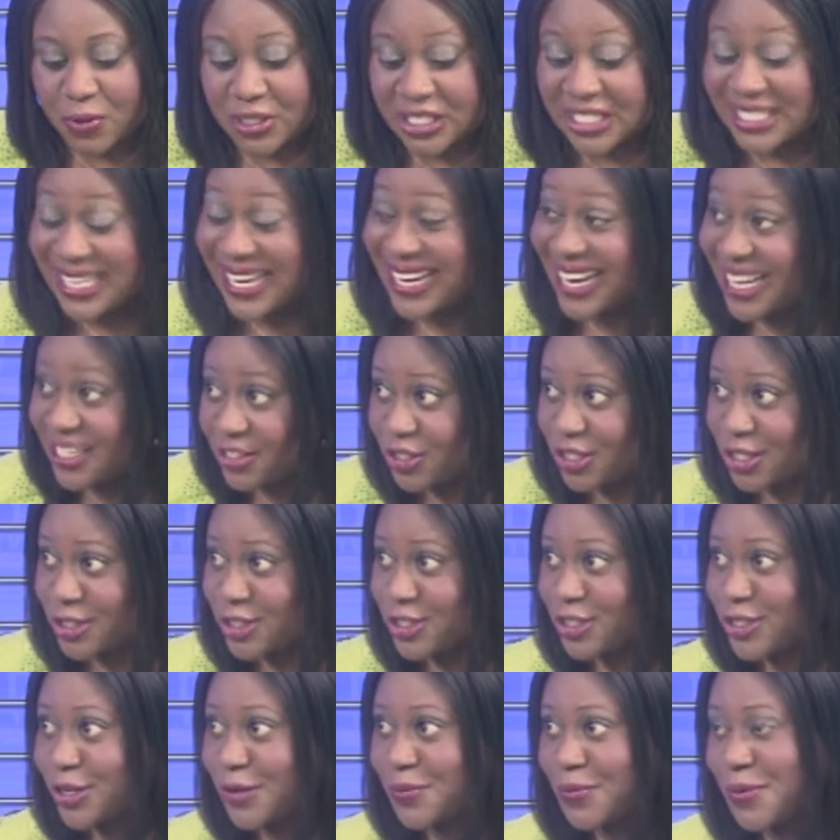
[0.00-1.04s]
which is an
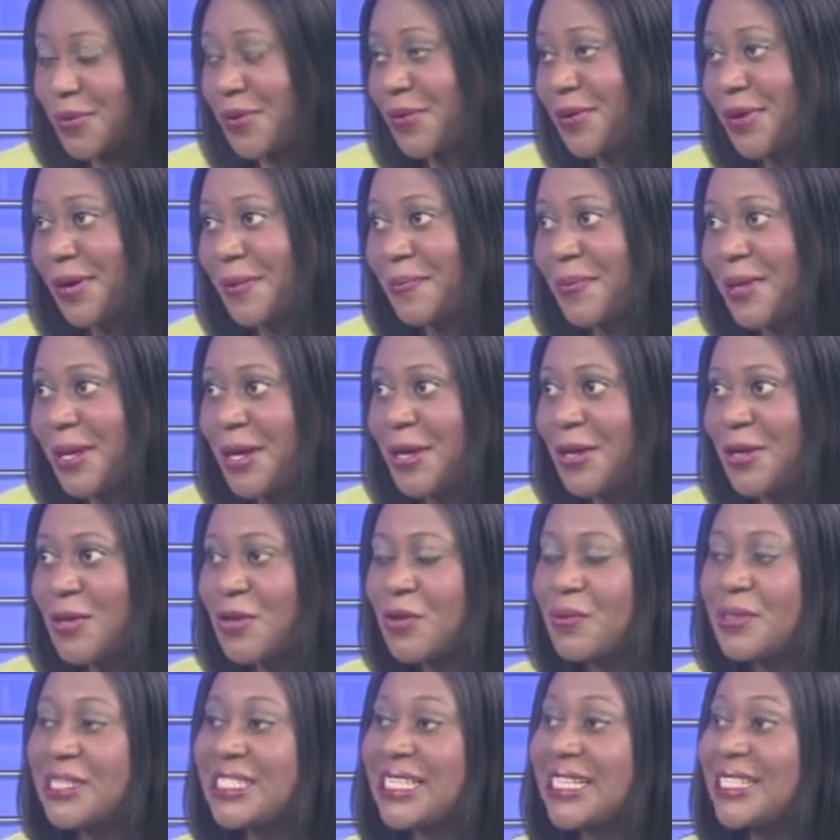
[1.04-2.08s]
educational program,
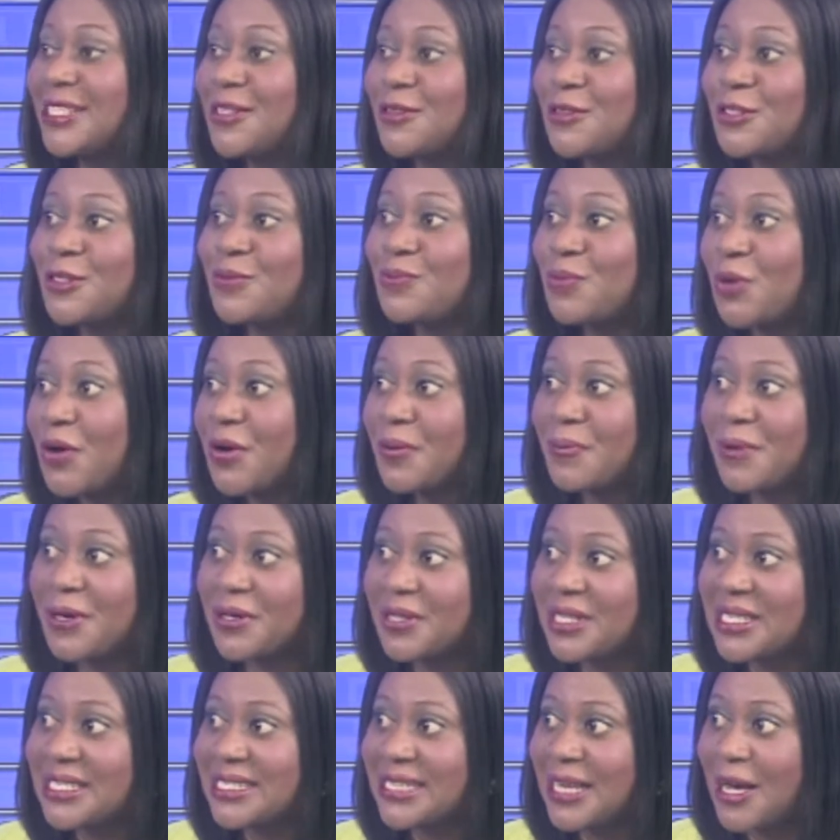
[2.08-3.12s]
you'll be telling us more
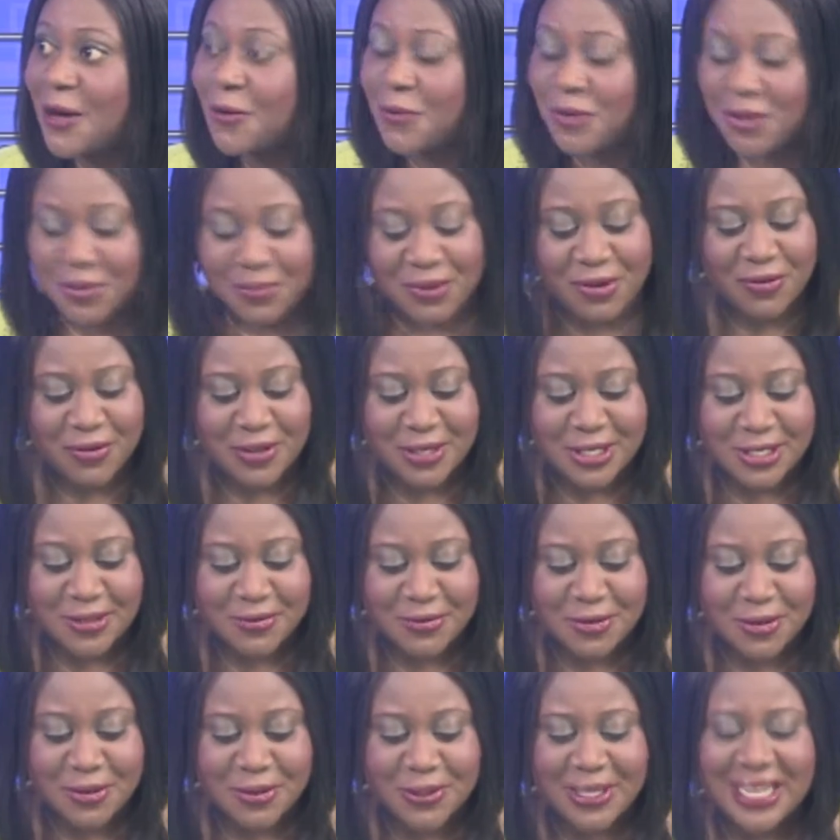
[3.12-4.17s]
about this award. But first
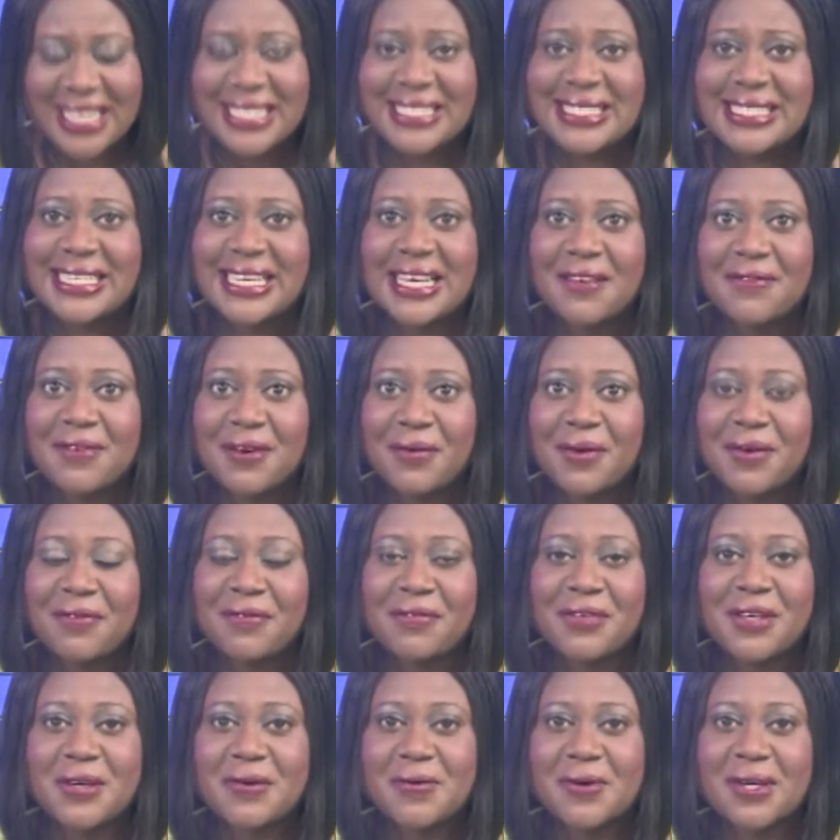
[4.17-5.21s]
of all, let's give our
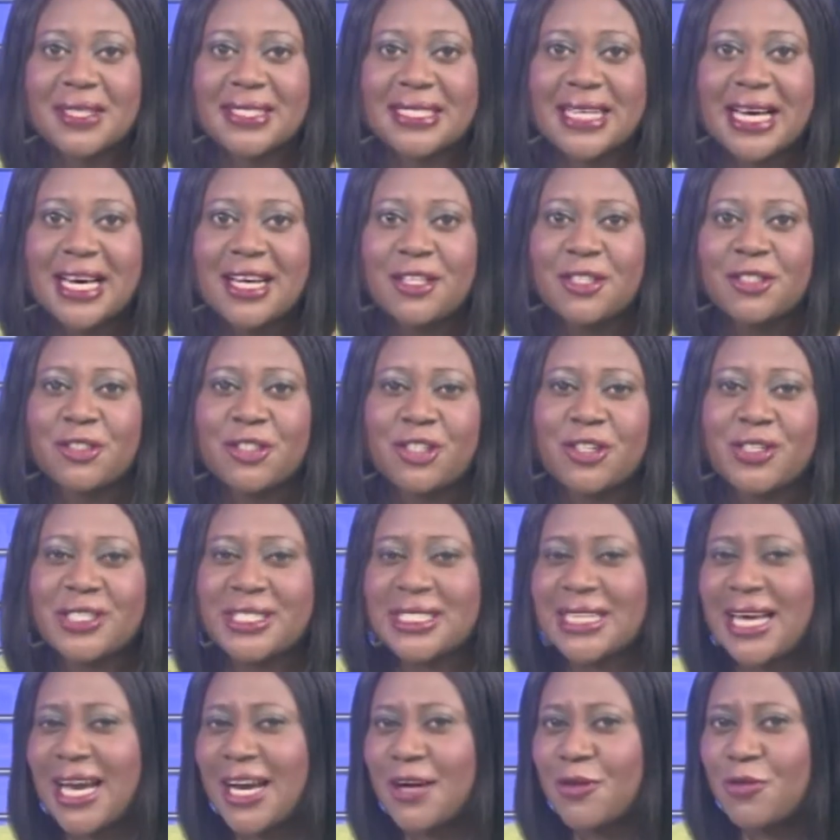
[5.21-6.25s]
viewers
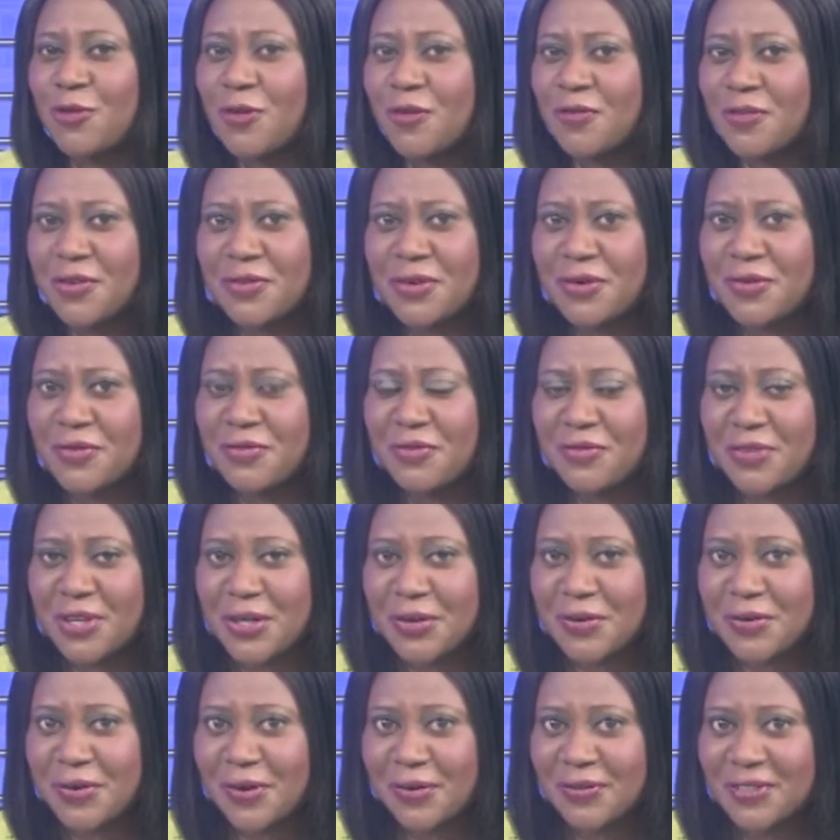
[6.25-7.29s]
just an overall
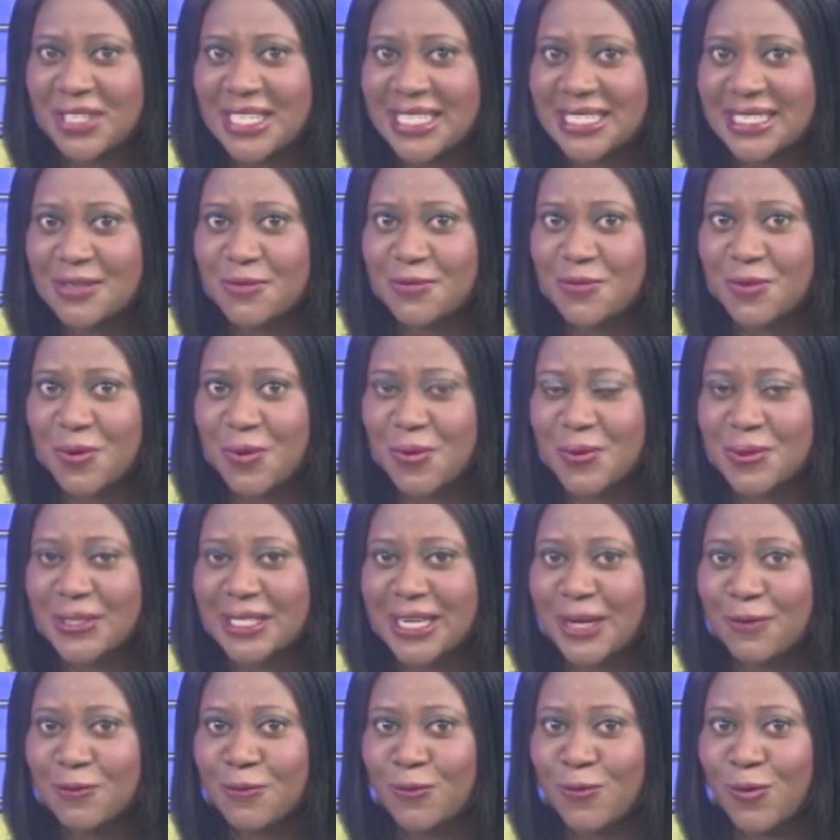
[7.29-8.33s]
view of this
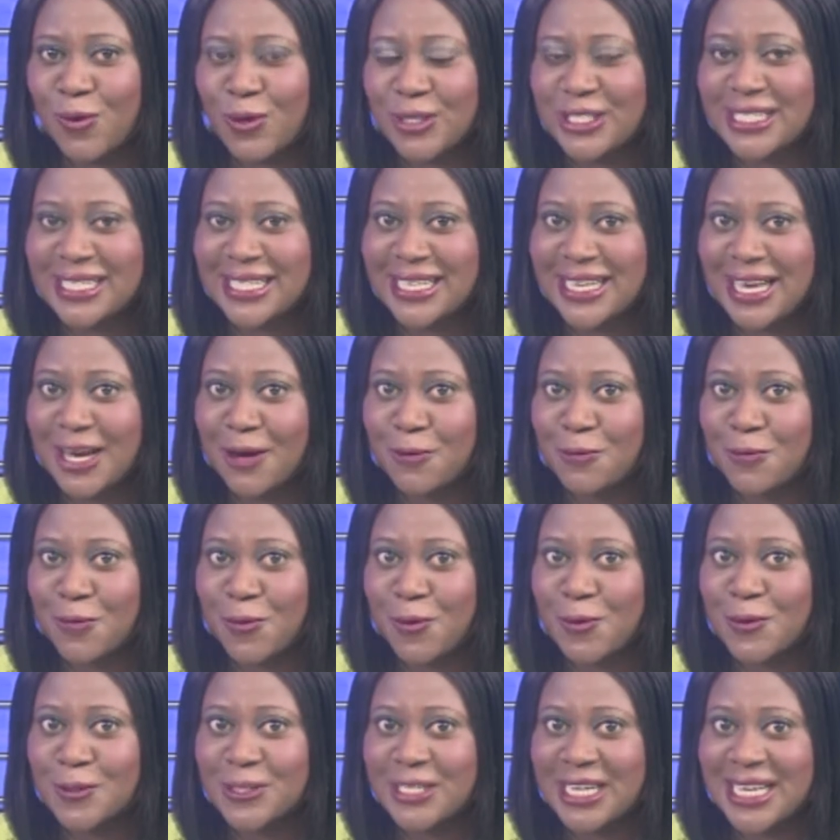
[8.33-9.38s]
award and what the
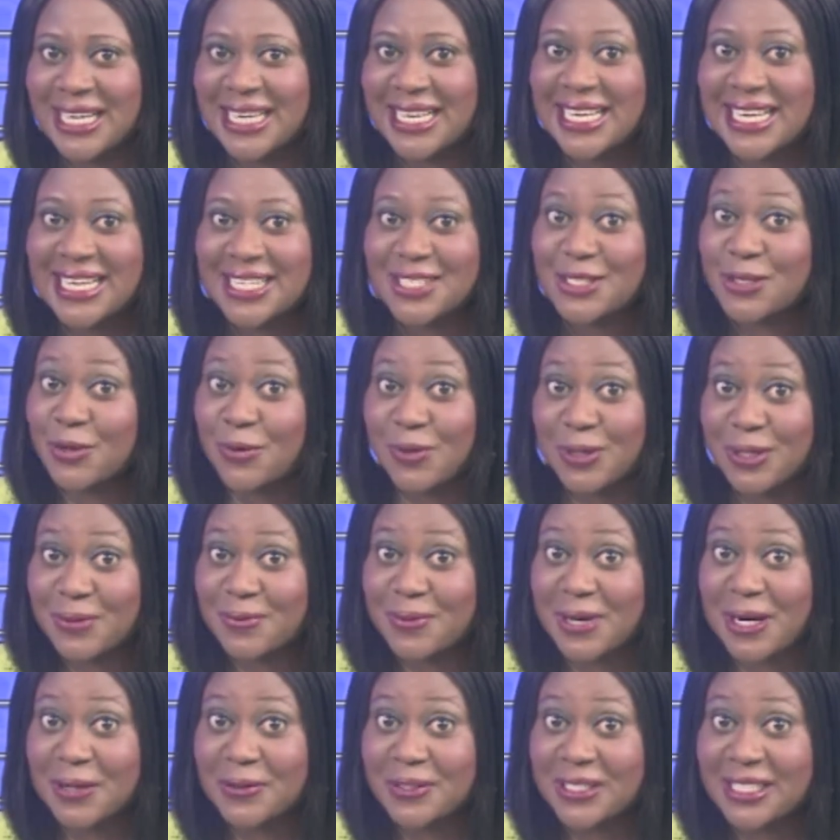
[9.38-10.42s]
award is all
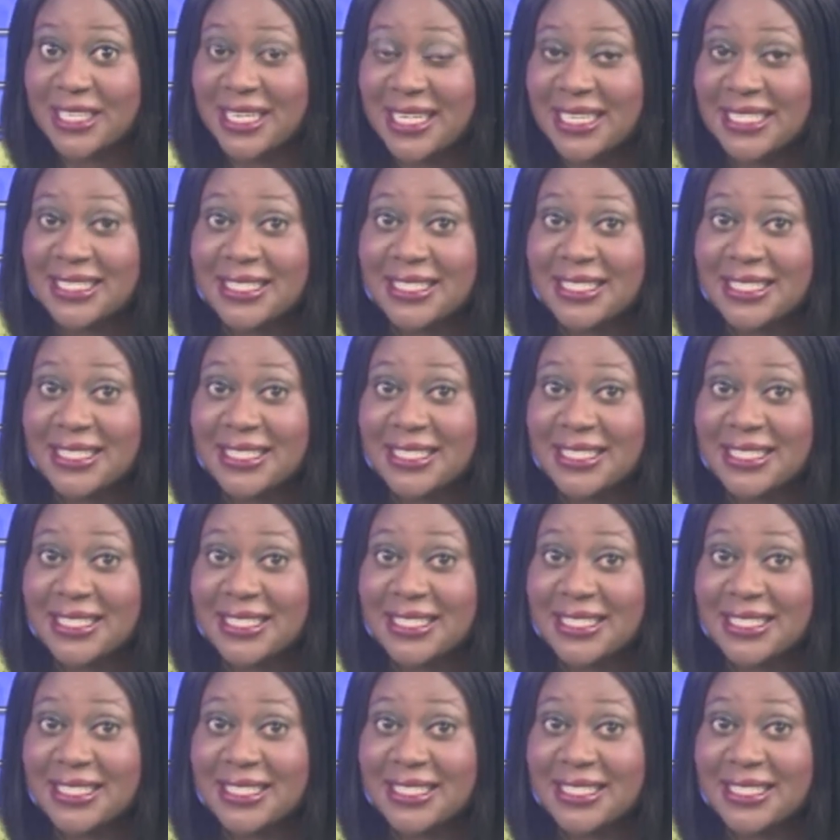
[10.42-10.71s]
about.